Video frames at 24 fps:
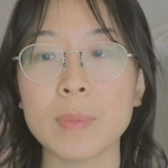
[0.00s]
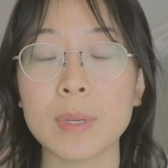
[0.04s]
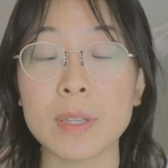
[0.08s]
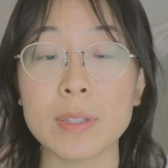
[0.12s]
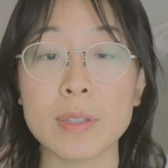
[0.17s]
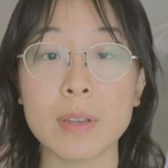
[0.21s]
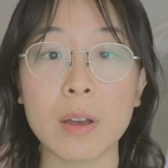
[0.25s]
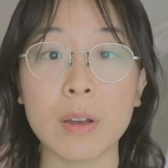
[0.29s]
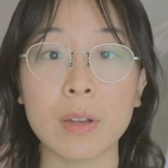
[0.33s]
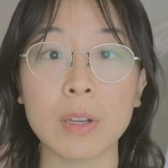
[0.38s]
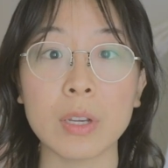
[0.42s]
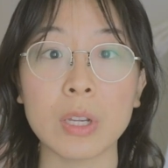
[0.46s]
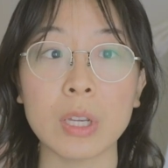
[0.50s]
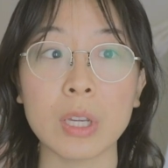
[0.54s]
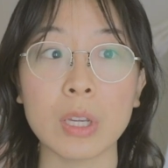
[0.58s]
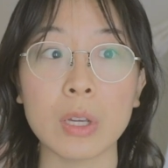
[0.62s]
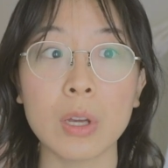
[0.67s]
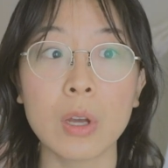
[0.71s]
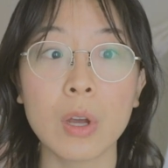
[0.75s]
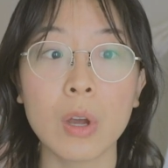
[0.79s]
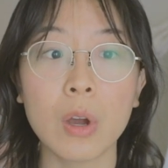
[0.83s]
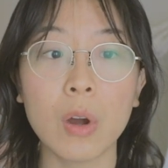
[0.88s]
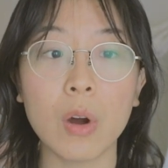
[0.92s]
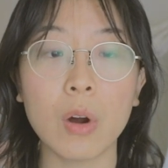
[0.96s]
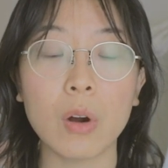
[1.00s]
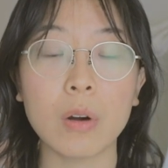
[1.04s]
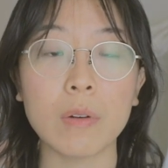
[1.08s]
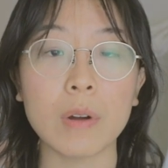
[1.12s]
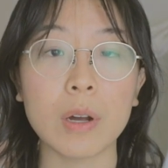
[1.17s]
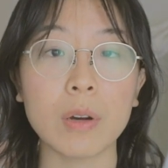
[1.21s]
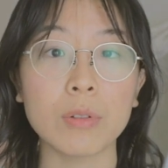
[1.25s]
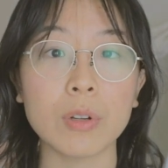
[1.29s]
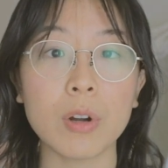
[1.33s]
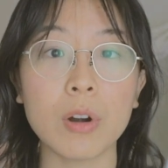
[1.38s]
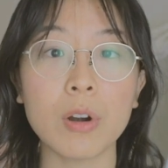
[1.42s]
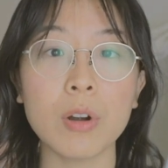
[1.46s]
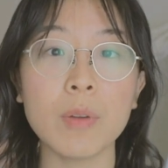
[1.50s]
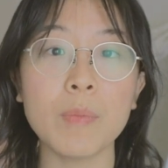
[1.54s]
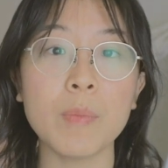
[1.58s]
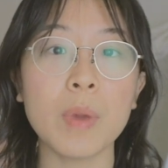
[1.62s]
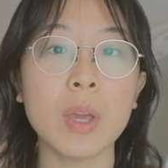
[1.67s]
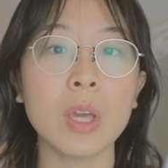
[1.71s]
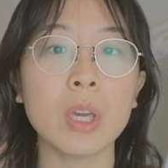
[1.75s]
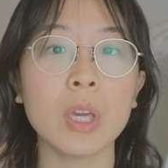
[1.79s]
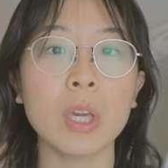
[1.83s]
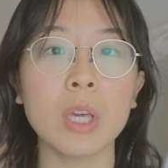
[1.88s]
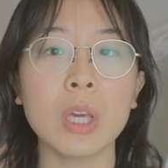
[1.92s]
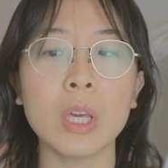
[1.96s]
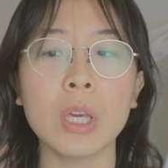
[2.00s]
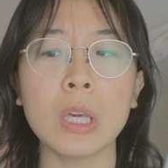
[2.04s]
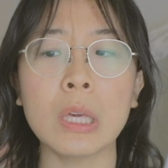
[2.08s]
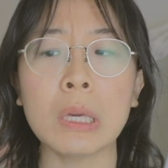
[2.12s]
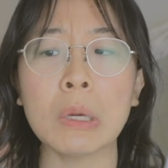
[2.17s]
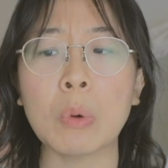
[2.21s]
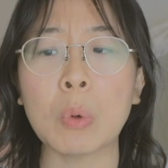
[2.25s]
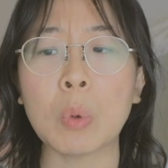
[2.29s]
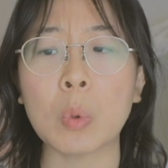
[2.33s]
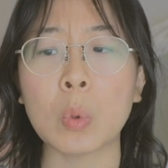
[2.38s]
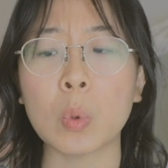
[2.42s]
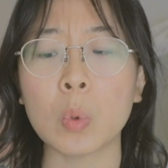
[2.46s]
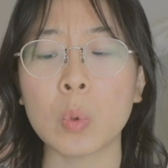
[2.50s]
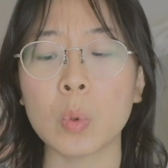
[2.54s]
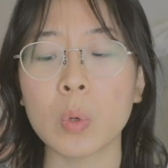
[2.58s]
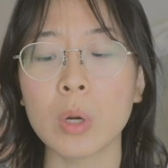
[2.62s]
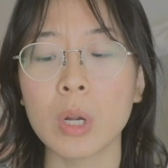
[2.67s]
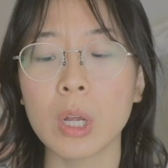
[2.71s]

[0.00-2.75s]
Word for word: anxiety around art making, or